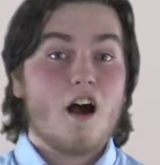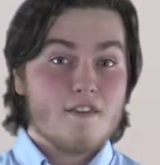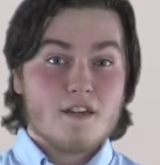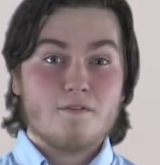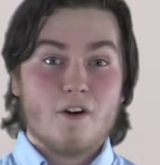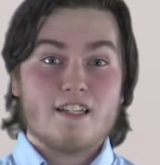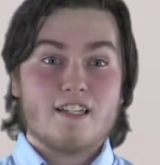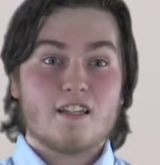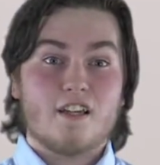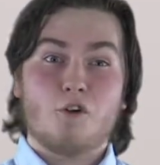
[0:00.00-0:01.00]
Other
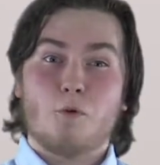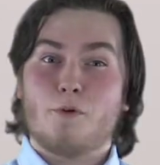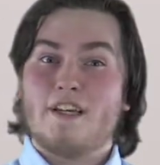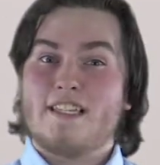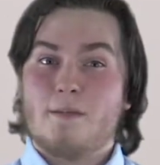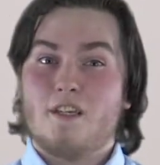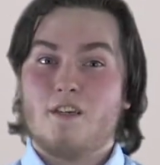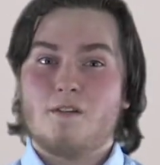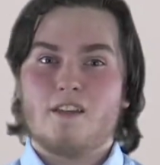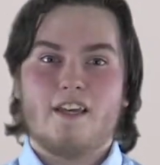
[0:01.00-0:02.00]
devices that incorporate
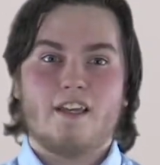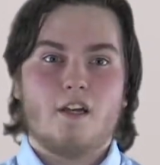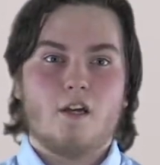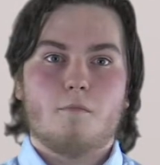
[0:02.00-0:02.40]
CPUs like